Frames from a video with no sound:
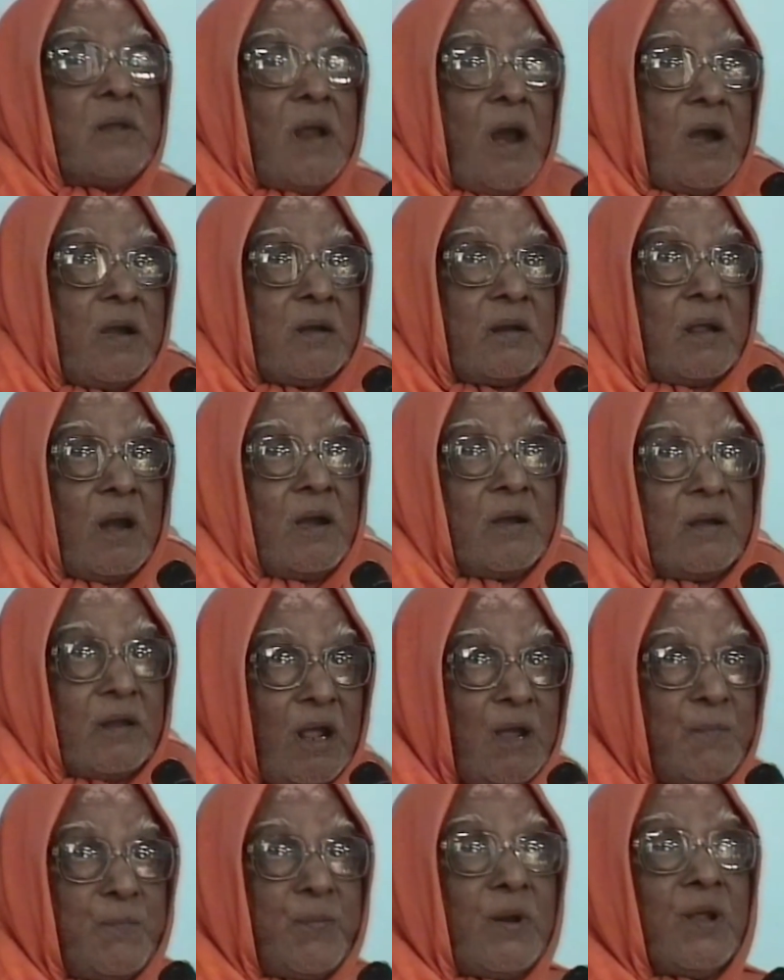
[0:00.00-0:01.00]
That can
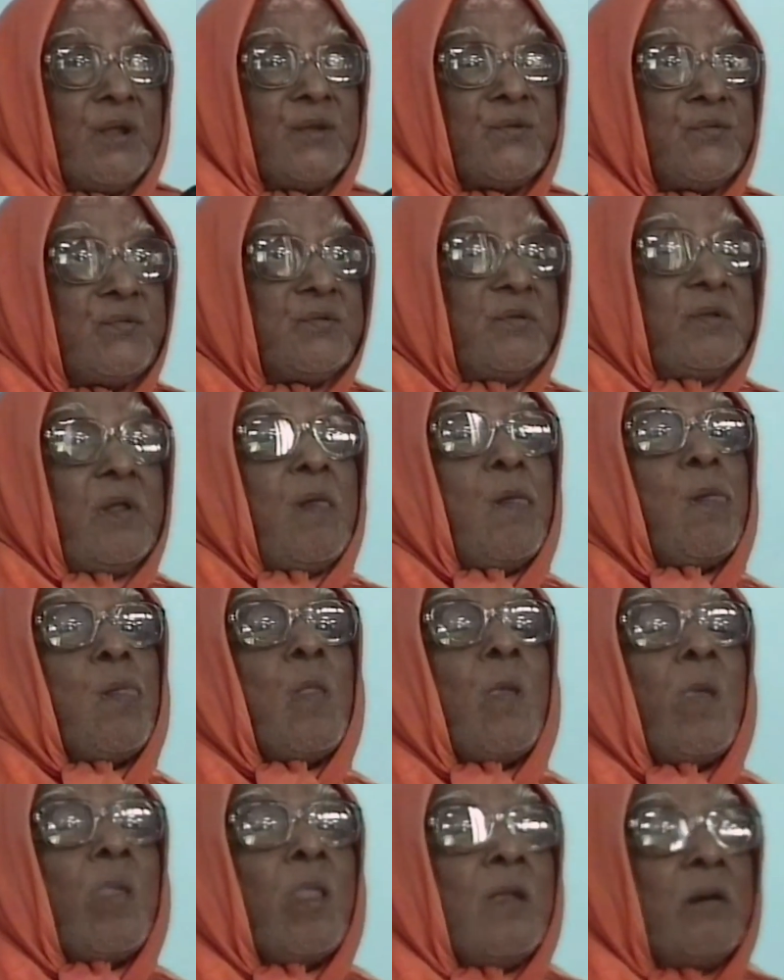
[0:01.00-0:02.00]
take place
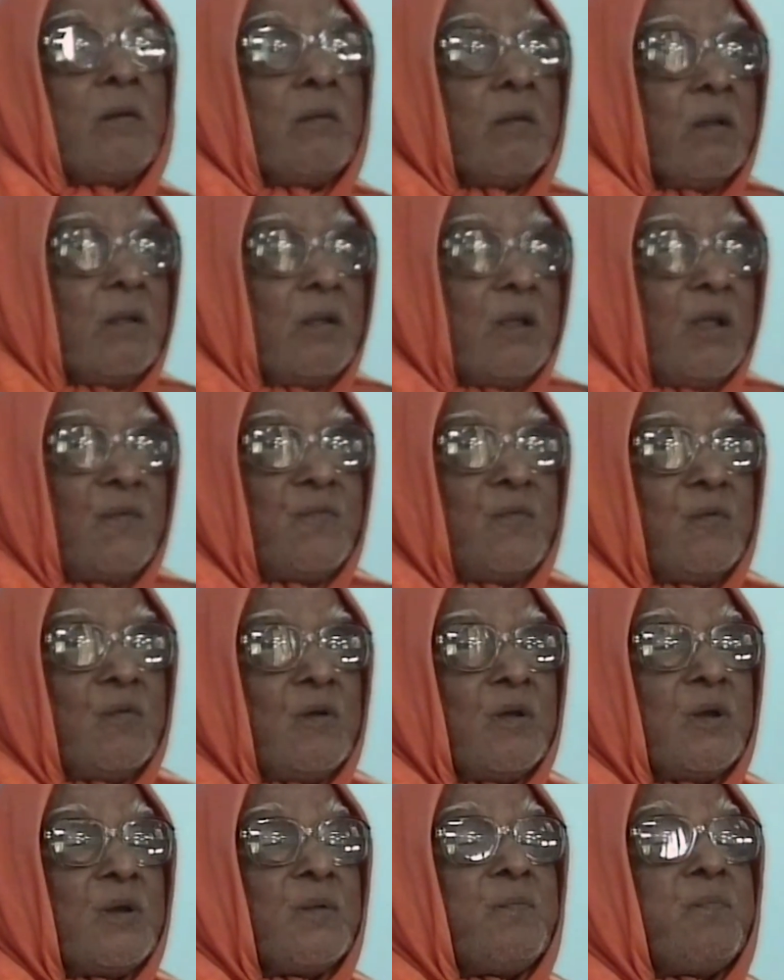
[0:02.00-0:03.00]
if
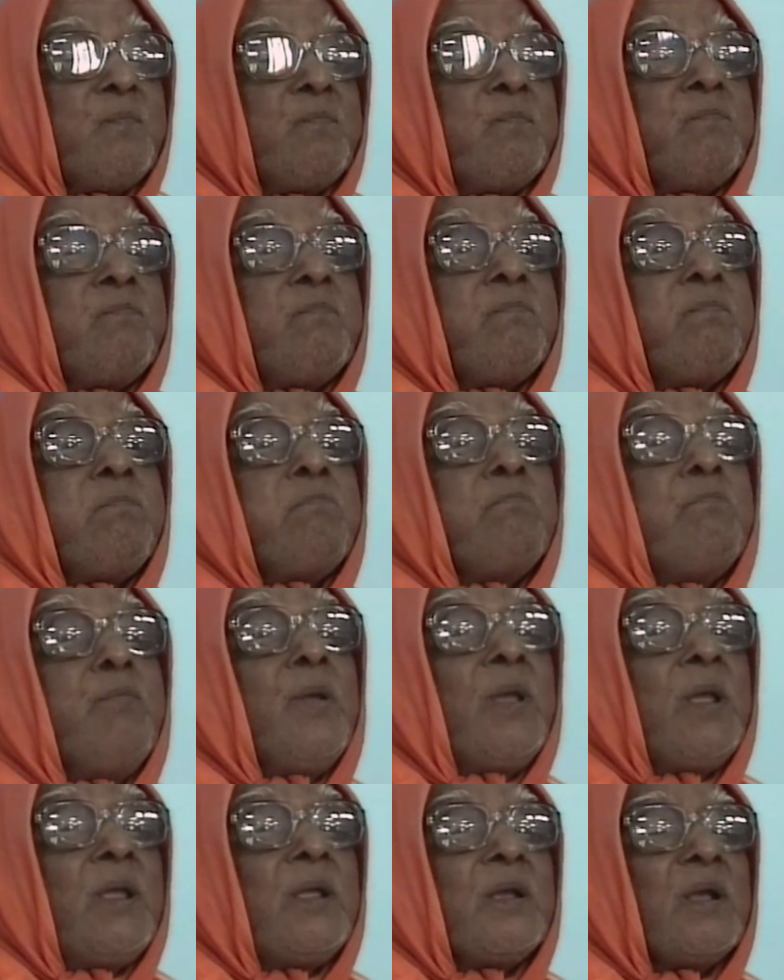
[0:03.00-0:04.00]
your
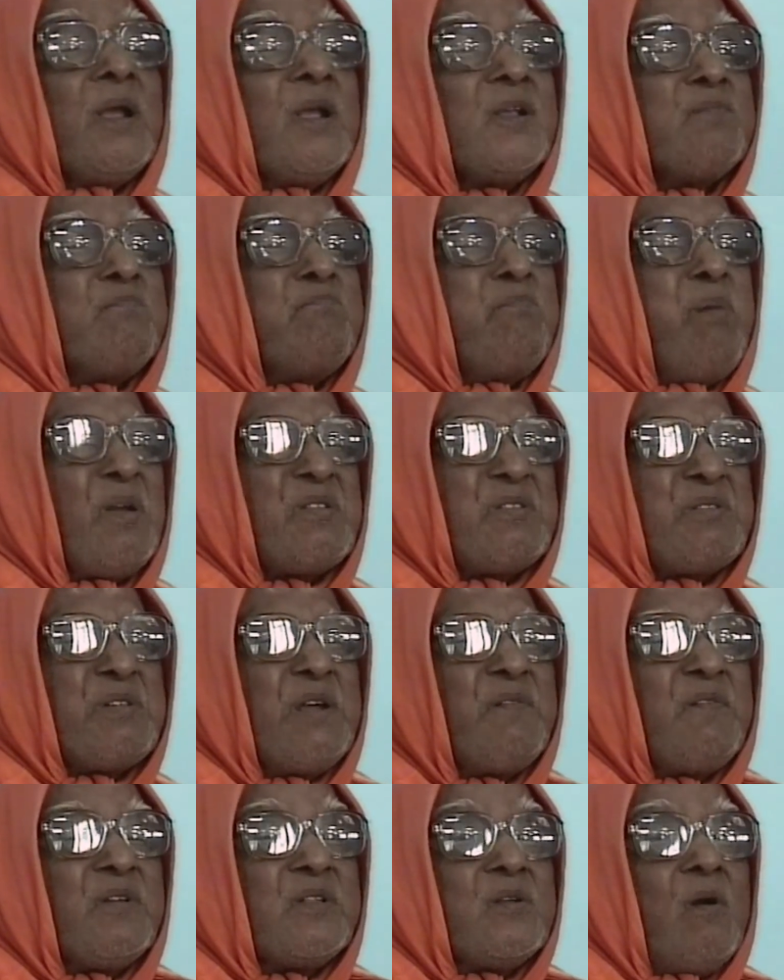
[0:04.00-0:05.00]
He is
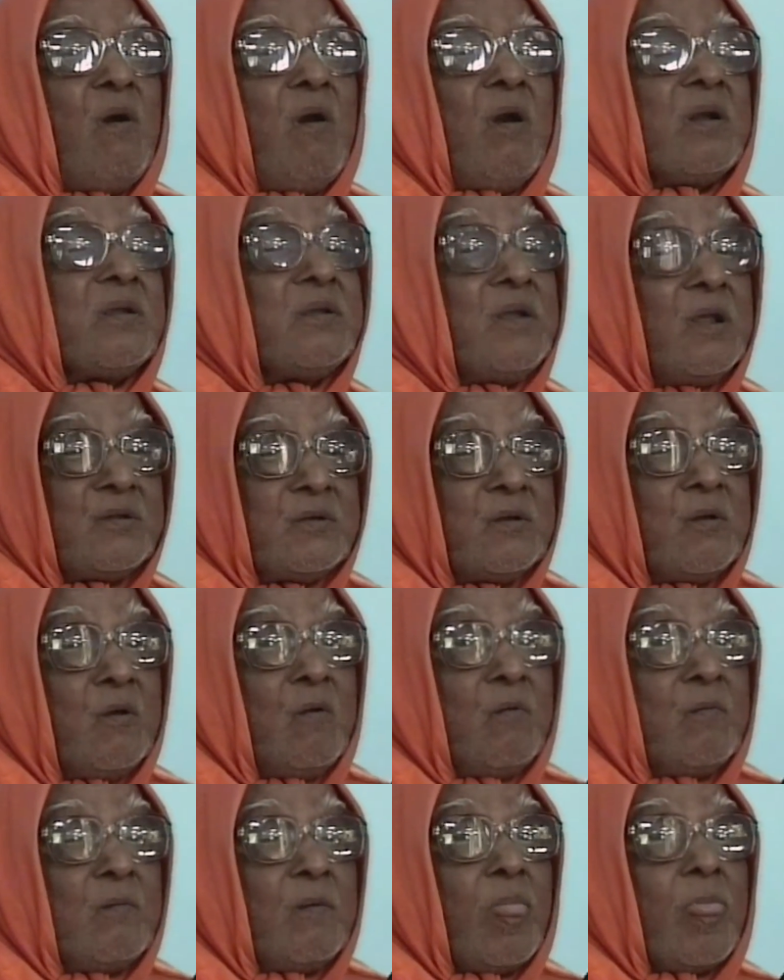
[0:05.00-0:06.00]
bursting with God just
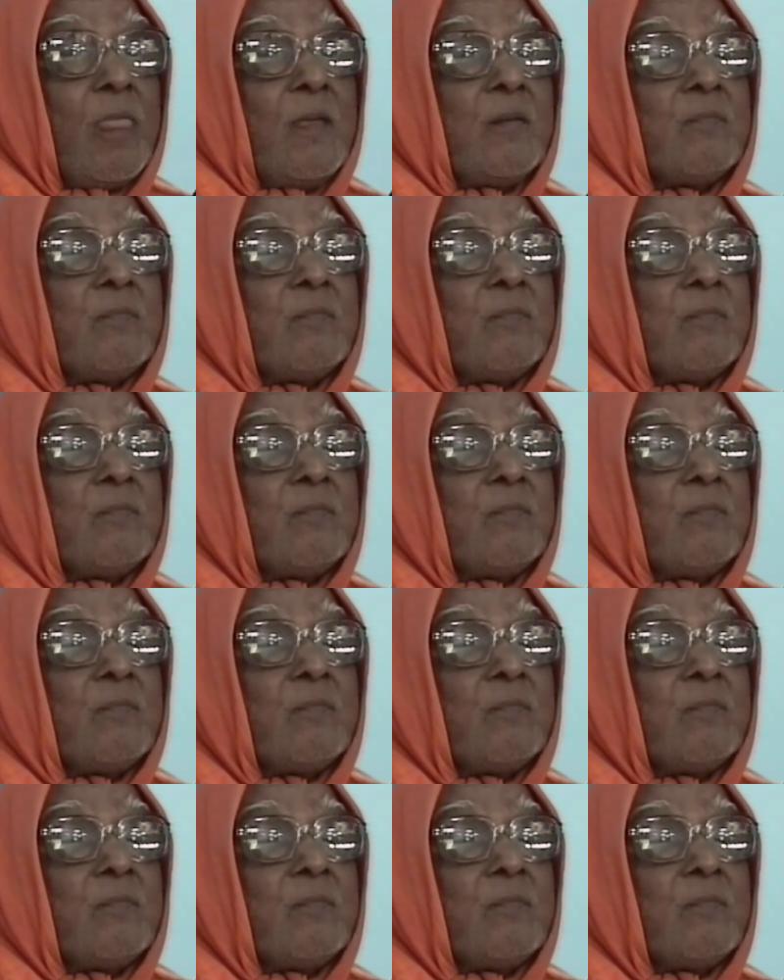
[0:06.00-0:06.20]
now.